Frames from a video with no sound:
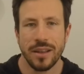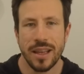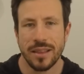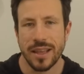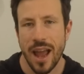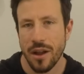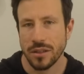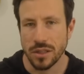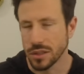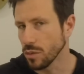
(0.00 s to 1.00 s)
to get the
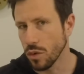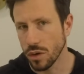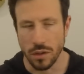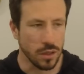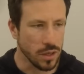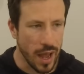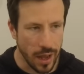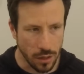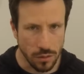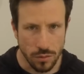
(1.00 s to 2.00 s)
characters to walk on a
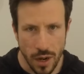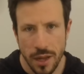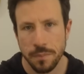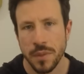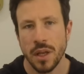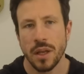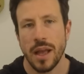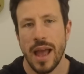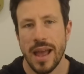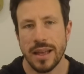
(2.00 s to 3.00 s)
diagonal, right?
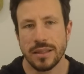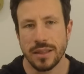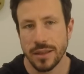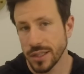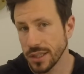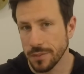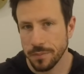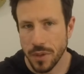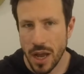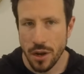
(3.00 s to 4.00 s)
And listen,
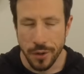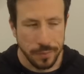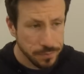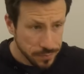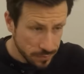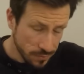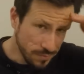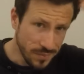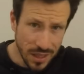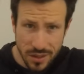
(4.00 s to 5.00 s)
I know
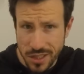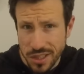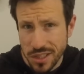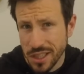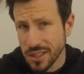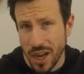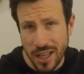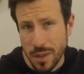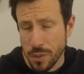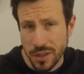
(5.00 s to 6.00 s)
this is an
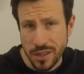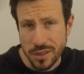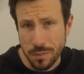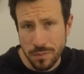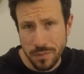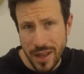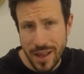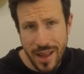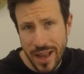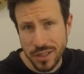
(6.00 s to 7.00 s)
entirely pointless
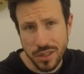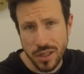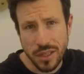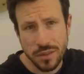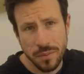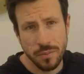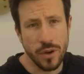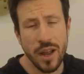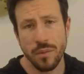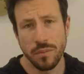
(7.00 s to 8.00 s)
exercise,
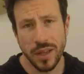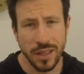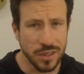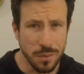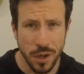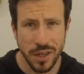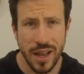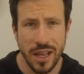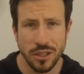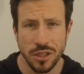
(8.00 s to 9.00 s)
right? It's a modern
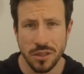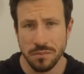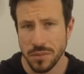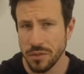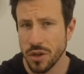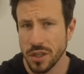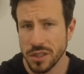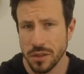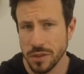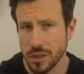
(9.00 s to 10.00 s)
engine. You've got
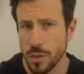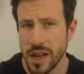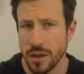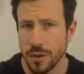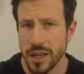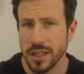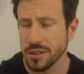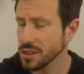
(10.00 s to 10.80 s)
yourself a square grid.